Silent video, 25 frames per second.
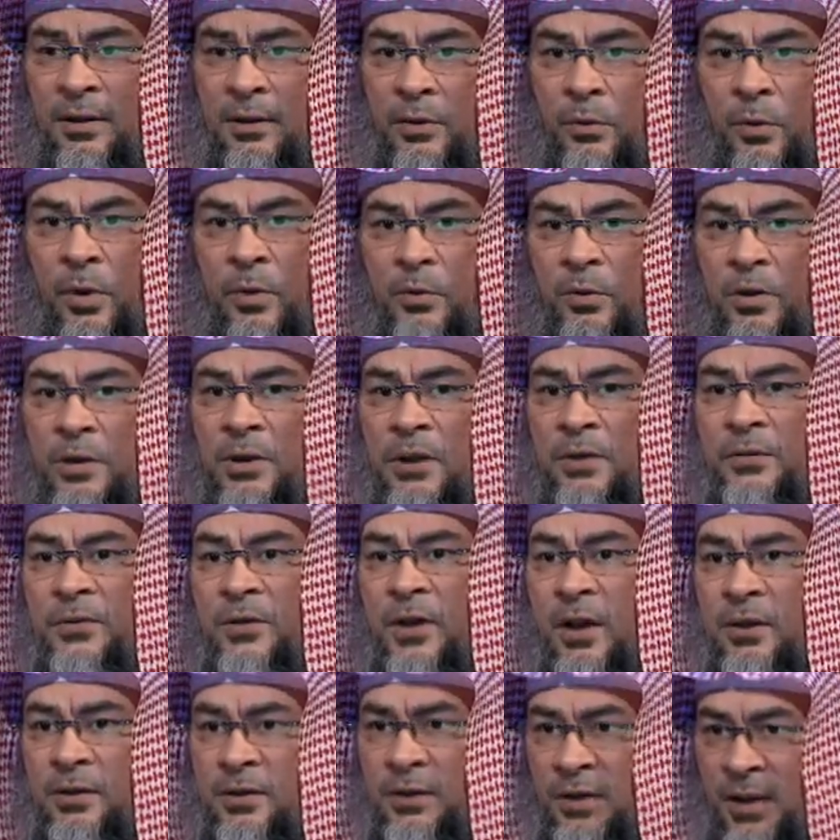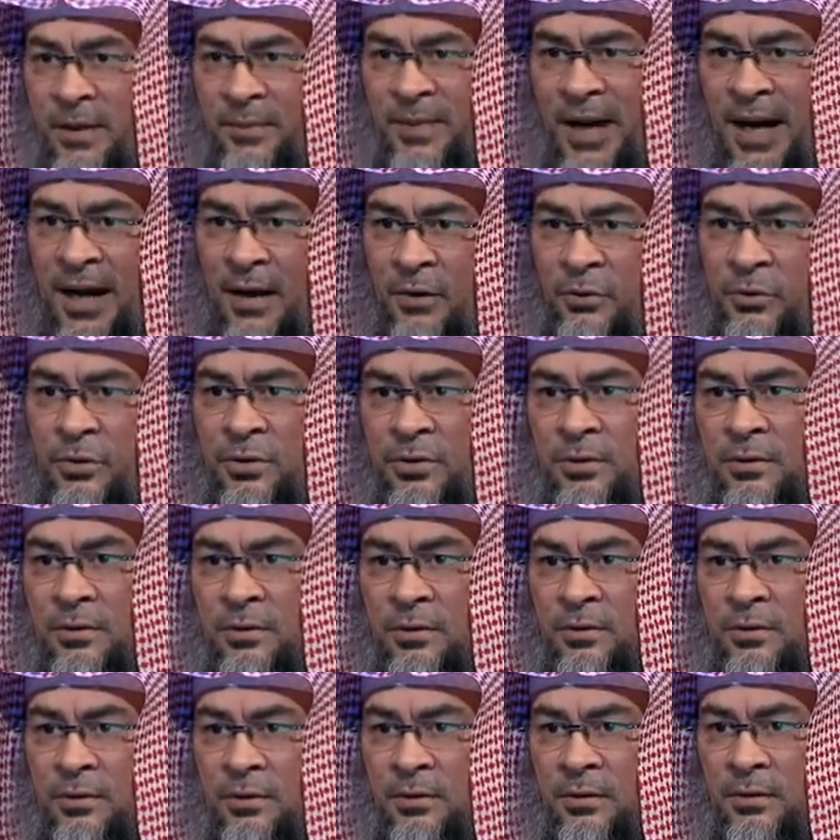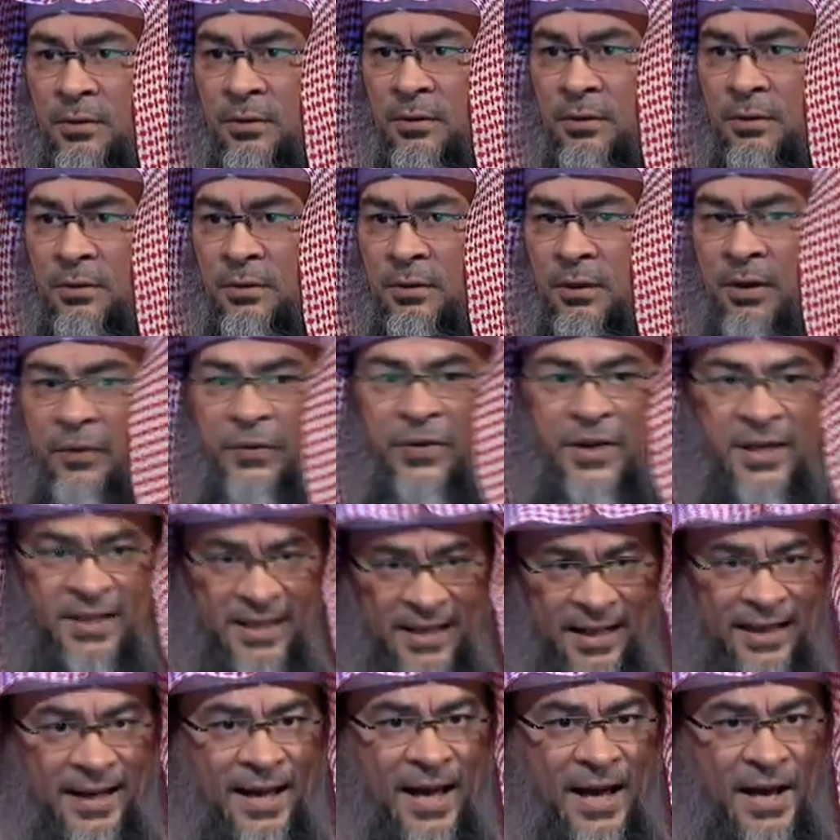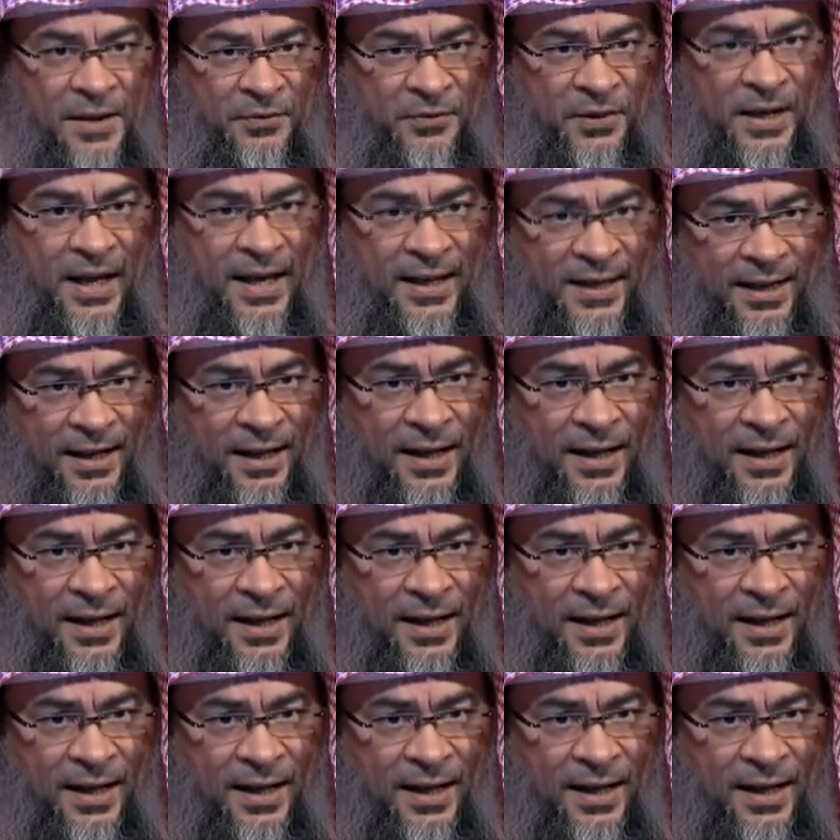we would have gotten him out. If he's alive like